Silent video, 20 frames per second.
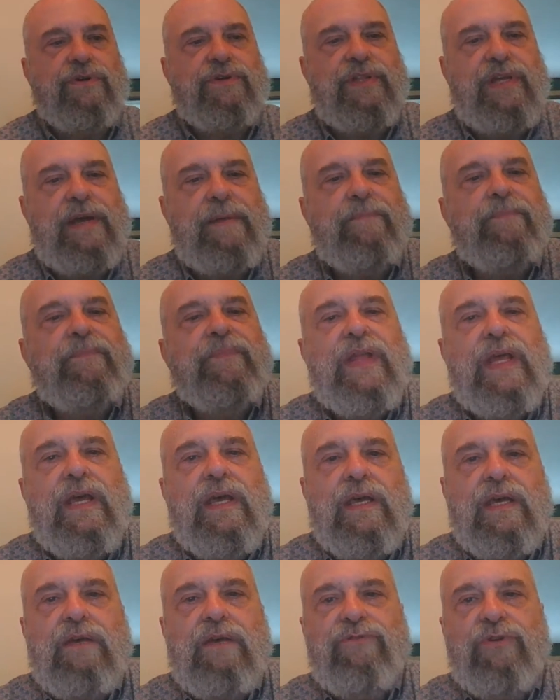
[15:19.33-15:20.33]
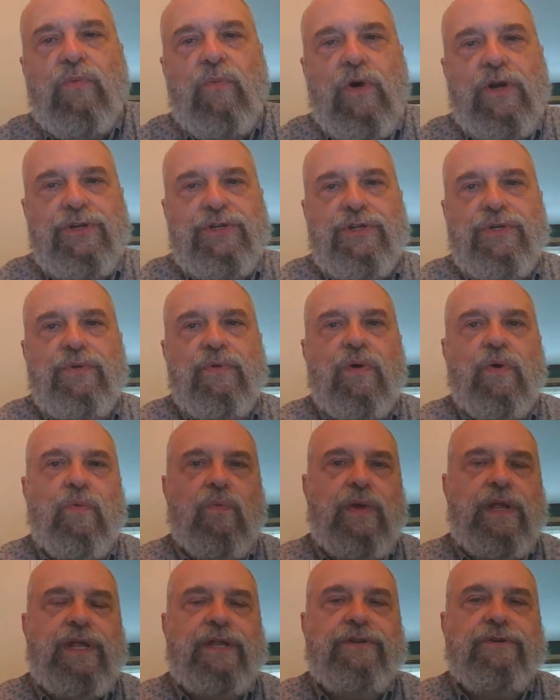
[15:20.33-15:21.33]
to them if you want to
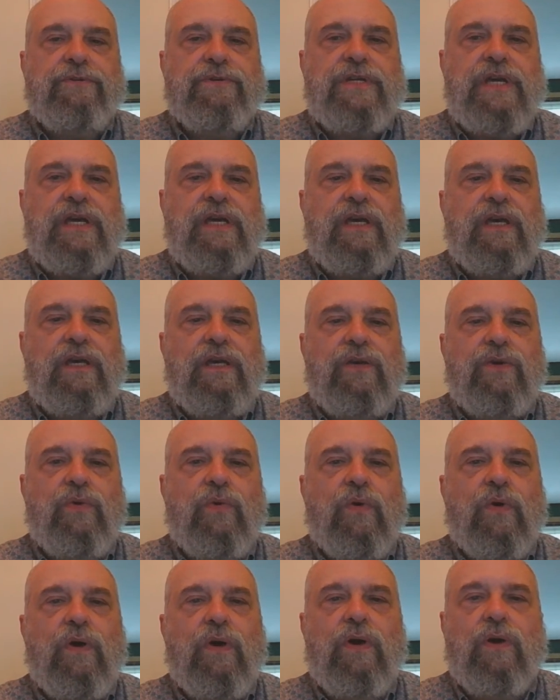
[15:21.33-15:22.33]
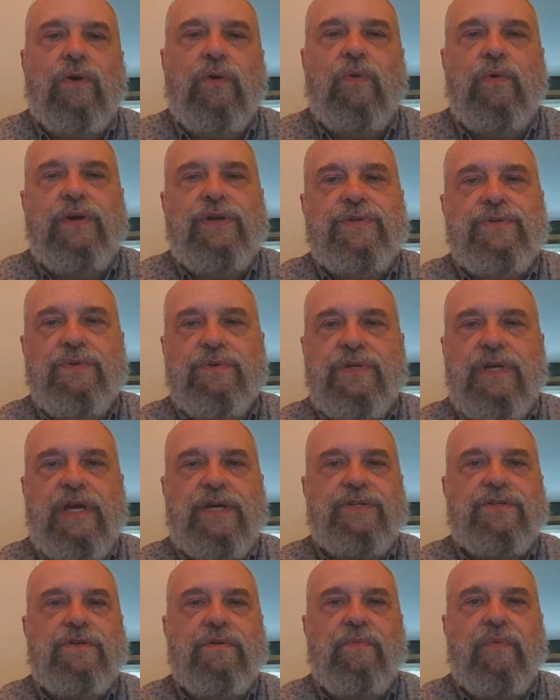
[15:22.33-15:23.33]
when you're taking your quiz or
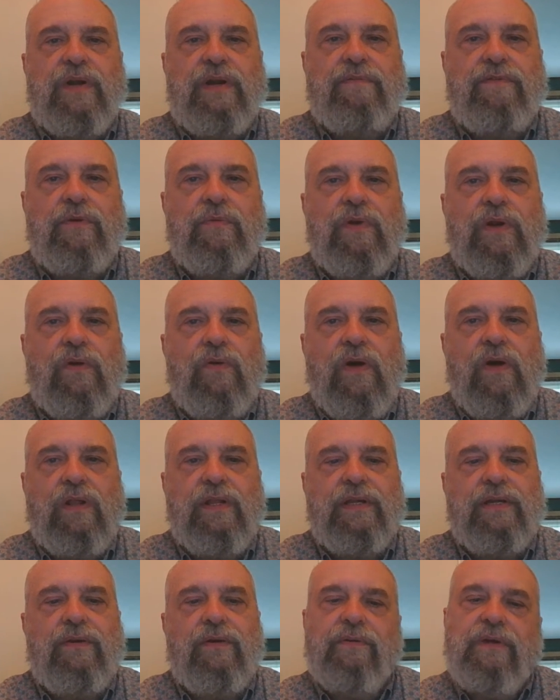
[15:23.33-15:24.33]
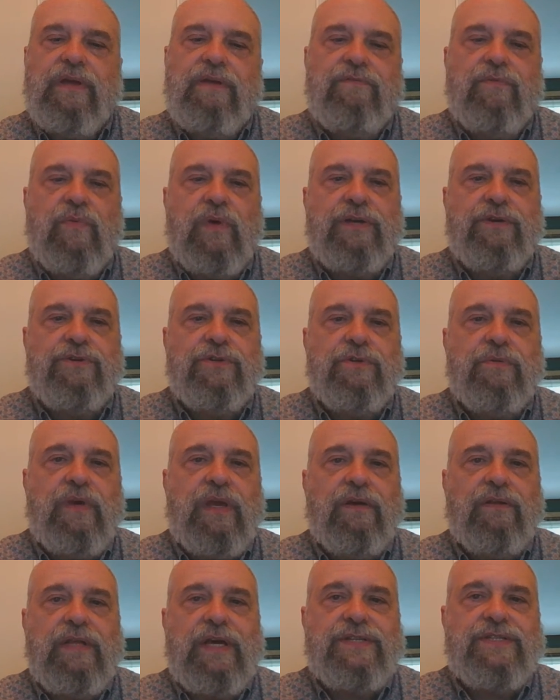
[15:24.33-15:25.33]
test or whatever you want to call it, or even while you're doing
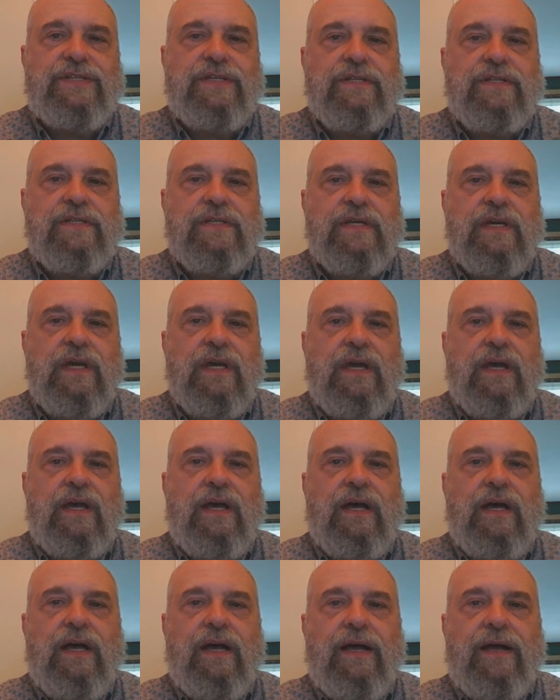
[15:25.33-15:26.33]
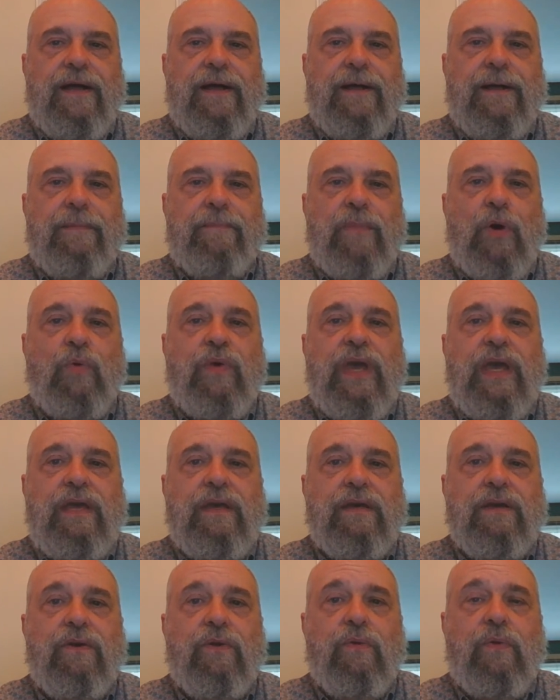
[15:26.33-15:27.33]
your lessons.
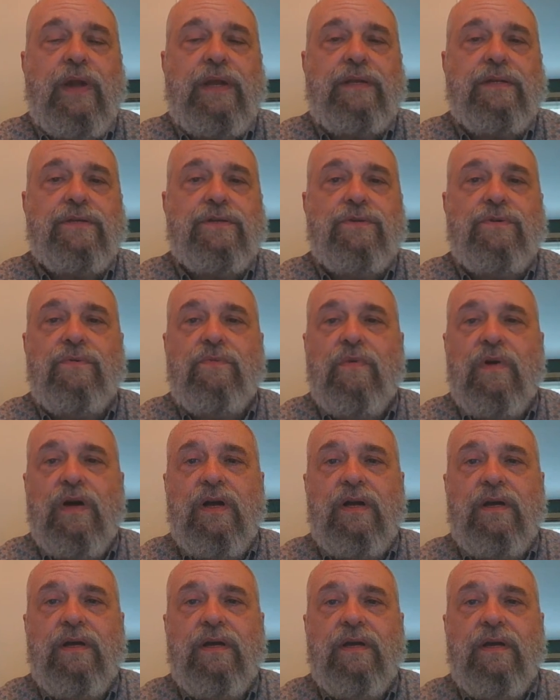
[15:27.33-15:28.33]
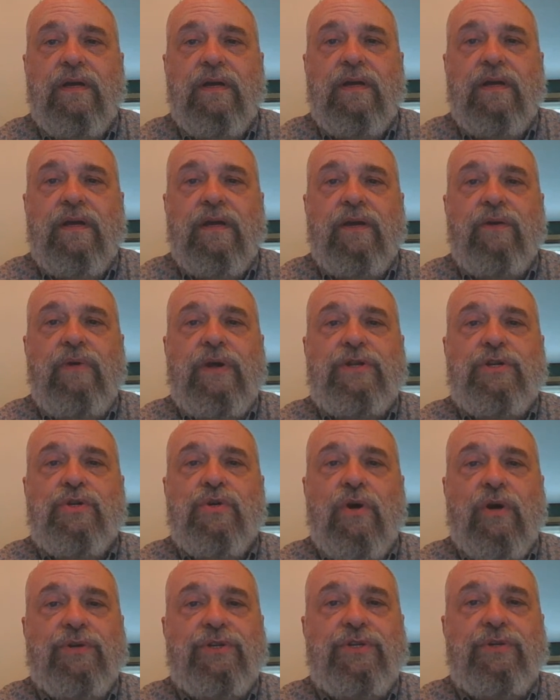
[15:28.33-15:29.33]
Okay, great to
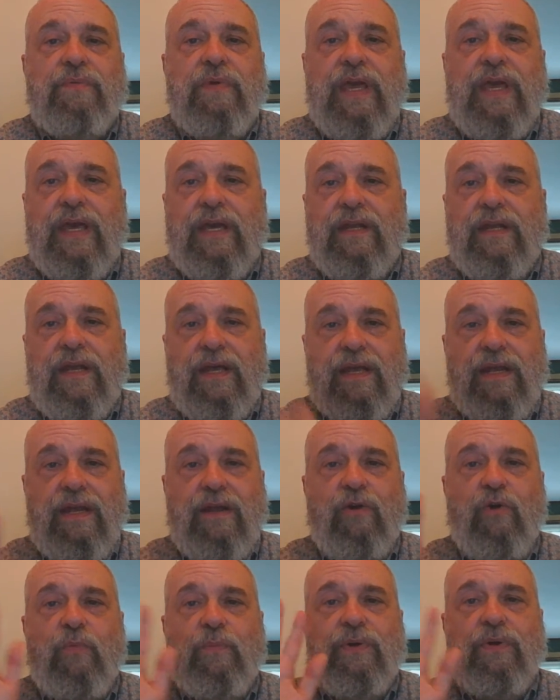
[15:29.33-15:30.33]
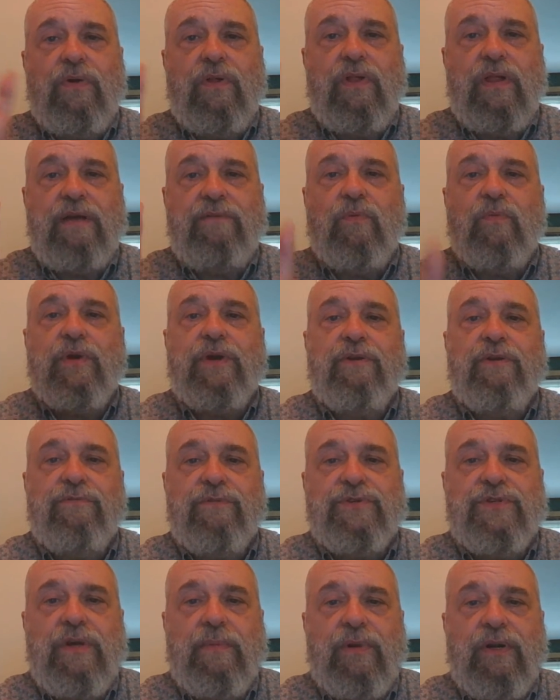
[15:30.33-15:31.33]
talk to you again, and I hope you all have a
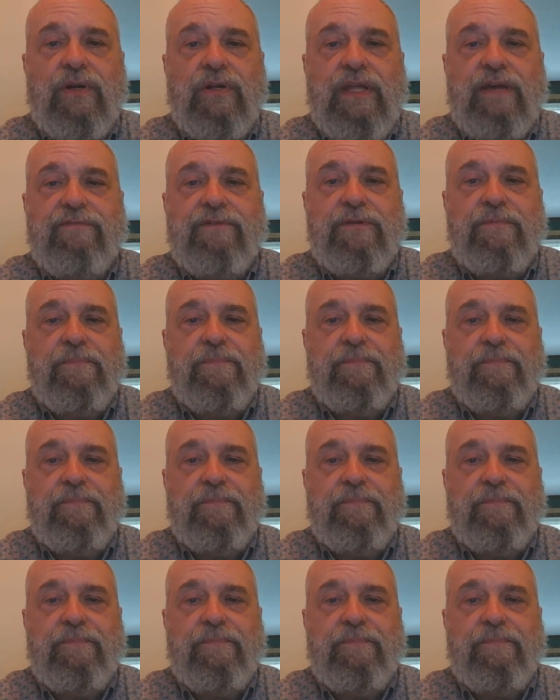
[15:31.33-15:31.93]
wonderful summer. Love you.